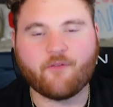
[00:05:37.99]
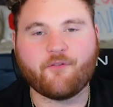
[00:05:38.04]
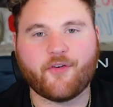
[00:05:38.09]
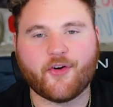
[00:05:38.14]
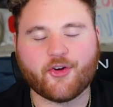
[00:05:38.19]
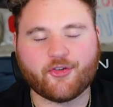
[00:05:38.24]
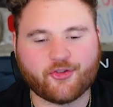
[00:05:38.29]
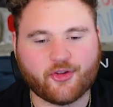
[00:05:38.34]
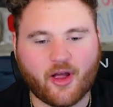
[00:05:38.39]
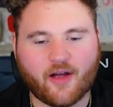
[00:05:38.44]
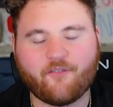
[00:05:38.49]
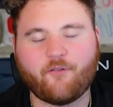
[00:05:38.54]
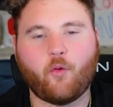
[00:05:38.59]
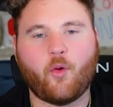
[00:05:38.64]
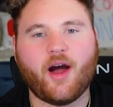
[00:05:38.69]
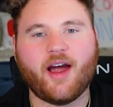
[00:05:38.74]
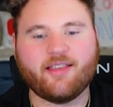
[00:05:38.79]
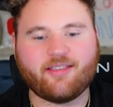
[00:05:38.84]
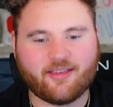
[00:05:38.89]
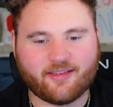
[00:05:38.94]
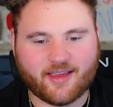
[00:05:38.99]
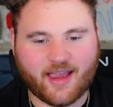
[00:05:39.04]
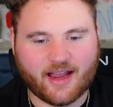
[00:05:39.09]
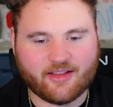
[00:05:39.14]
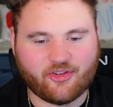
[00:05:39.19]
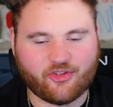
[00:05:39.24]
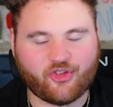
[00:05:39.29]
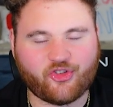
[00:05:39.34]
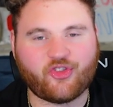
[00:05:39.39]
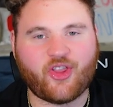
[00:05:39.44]
And first off, why is this
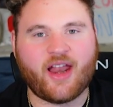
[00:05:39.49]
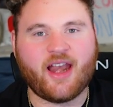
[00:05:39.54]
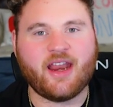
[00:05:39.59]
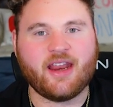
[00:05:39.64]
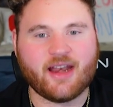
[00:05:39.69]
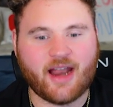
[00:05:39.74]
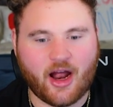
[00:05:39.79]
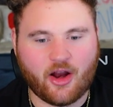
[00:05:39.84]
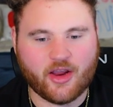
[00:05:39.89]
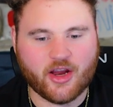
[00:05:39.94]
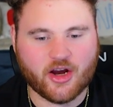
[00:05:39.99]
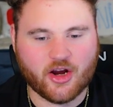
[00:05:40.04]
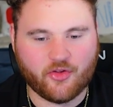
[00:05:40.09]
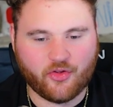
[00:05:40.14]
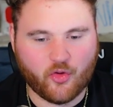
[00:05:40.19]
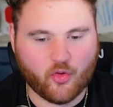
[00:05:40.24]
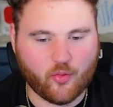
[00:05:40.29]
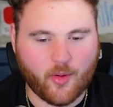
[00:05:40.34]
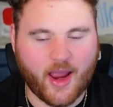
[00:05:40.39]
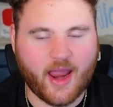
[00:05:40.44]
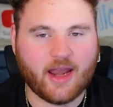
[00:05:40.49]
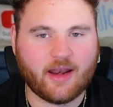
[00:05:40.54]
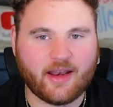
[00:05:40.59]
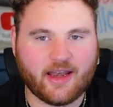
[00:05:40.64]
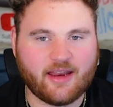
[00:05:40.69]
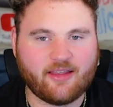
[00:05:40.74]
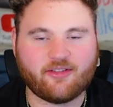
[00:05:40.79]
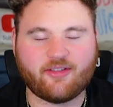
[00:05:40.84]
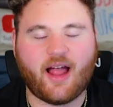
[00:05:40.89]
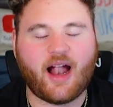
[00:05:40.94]
guy just standing out here in the rain
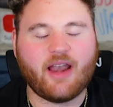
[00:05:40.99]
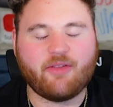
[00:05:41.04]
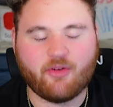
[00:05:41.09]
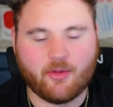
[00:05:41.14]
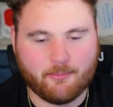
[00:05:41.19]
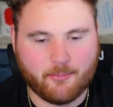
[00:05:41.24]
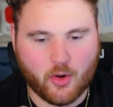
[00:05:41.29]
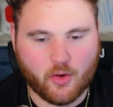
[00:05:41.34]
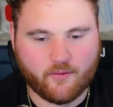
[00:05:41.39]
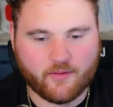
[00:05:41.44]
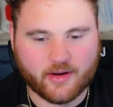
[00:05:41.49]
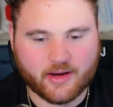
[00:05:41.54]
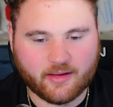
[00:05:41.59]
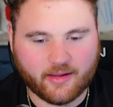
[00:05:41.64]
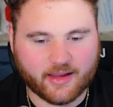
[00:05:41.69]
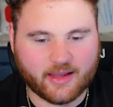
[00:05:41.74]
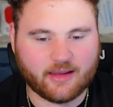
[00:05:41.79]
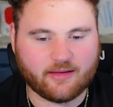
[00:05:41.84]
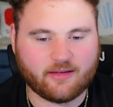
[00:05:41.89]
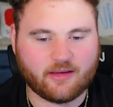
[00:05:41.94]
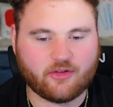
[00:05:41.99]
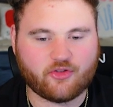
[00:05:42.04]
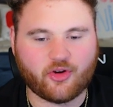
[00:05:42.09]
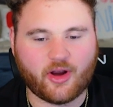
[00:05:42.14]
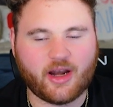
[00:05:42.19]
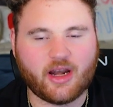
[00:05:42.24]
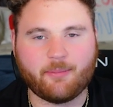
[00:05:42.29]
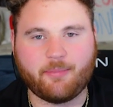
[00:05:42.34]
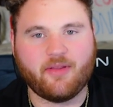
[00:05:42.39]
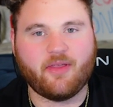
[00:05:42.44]
and he's not even moving? Like, is he
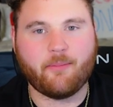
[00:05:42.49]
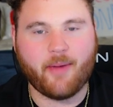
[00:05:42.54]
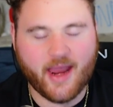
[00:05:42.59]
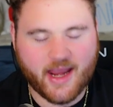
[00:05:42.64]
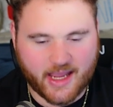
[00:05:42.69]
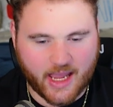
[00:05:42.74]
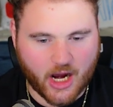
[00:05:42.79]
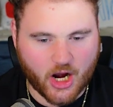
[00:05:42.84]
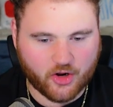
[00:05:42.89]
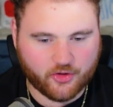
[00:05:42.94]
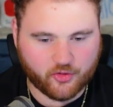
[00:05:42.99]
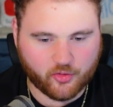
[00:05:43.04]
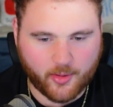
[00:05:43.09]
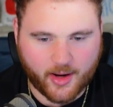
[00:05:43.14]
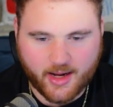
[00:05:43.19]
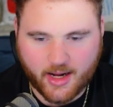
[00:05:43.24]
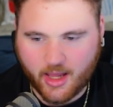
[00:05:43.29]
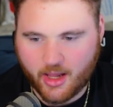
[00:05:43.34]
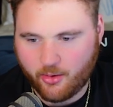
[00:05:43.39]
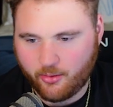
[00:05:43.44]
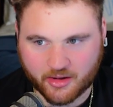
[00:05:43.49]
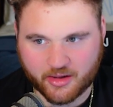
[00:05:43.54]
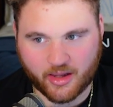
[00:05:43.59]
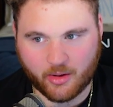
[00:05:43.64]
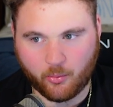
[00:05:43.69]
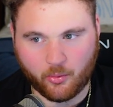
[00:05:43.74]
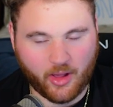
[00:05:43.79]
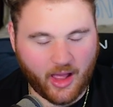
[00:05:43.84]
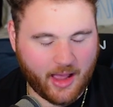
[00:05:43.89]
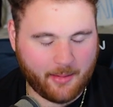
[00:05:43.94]
trying to be the main character right now?
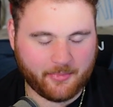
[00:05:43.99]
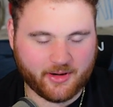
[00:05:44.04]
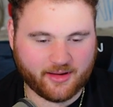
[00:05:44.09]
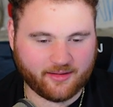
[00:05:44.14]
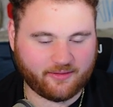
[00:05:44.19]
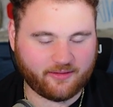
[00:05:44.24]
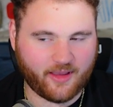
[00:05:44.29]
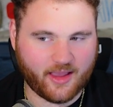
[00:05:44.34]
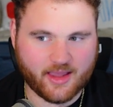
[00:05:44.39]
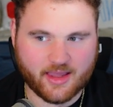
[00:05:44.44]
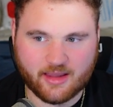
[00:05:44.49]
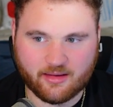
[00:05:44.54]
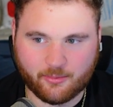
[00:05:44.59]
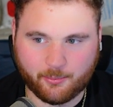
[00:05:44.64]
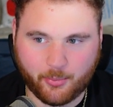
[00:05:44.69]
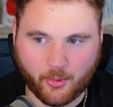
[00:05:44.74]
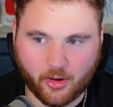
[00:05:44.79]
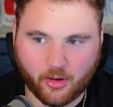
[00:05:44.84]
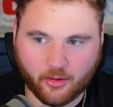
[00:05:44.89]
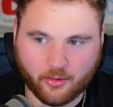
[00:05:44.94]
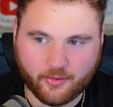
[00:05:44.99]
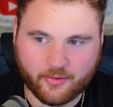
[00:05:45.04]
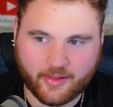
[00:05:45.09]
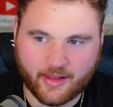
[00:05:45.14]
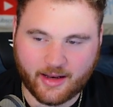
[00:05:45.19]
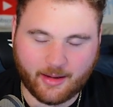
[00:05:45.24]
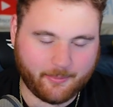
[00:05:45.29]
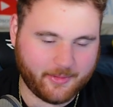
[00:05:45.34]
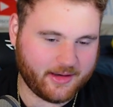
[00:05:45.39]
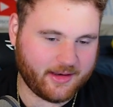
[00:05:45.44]
Okay, well, I'm gonna say he's bald.
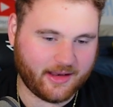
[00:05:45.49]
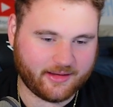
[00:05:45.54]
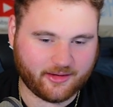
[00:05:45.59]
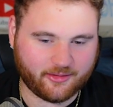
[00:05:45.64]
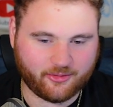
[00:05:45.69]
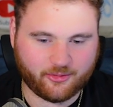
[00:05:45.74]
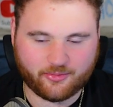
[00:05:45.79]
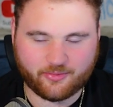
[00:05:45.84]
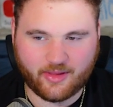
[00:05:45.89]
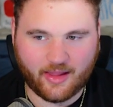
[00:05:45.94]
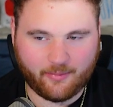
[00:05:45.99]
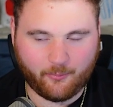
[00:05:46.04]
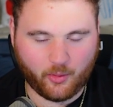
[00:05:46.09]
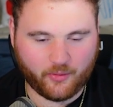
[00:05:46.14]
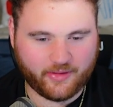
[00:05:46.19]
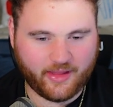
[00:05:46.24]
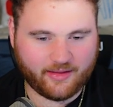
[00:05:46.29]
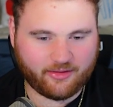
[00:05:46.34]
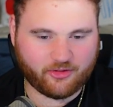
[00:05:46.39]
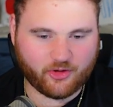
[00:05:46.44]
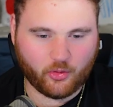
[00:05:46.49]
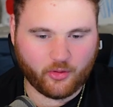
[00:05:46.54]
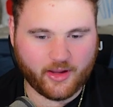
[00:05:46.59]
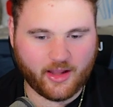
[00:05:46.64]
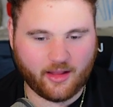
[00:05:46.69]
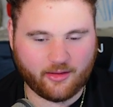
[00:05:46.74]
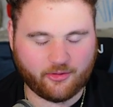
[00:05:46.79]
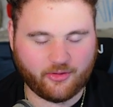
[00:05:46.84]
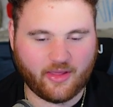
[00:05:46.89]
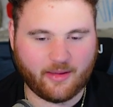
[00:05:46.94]
I mean, that's the
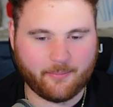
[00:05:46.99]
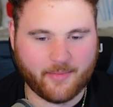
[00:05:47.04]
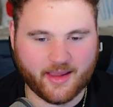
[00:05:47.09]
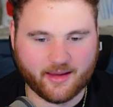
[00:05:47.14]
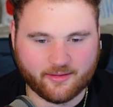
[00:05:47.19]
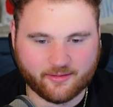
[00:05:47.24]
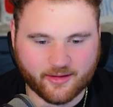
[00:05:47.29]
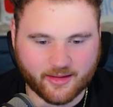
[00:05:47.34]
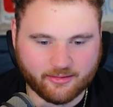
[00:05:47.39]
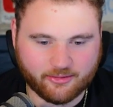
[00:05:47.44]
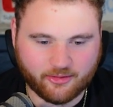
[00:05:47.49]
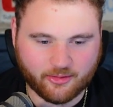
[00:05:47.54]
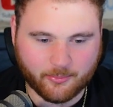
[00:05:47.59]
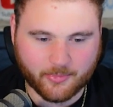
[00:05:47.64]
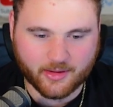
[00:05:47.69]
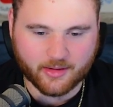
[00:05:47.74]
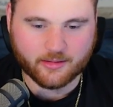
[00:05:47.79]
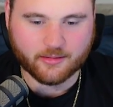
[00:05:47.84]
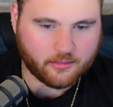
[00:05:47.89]
only answer that makes sense to me.